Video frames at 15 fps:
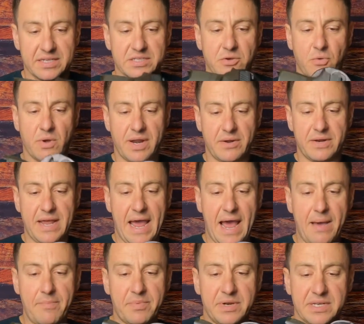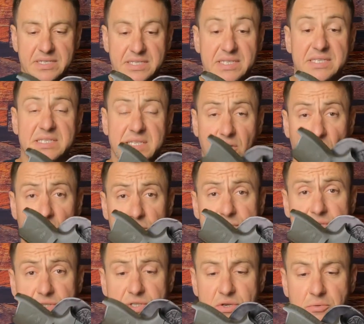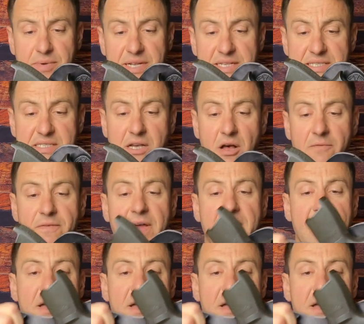So what would happen is, since the holster's so big itself,